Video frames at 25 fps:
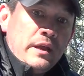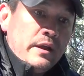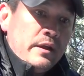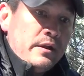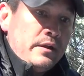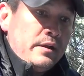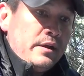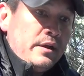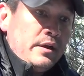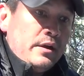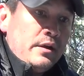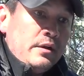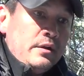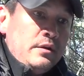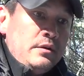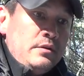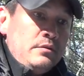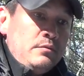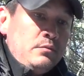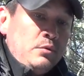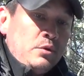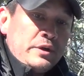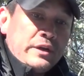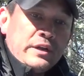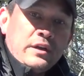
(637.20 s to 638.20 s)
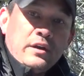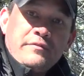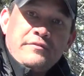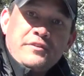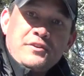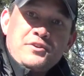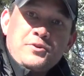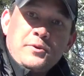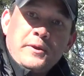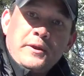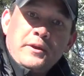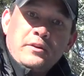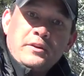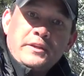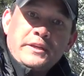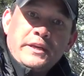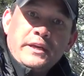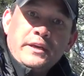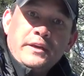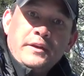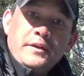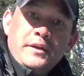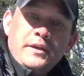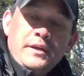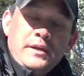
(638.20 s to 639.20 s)
and uh, we'll get off the trail
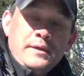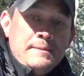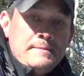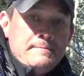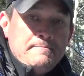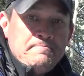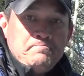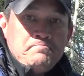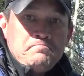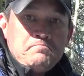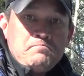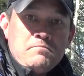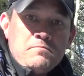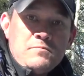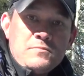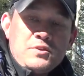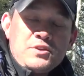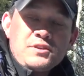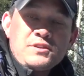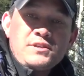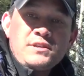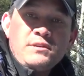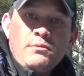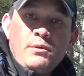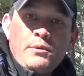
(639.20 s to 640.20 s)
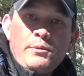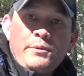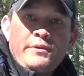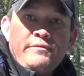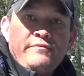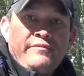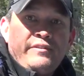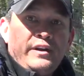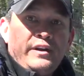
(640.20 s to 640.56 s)
again, and just see what we can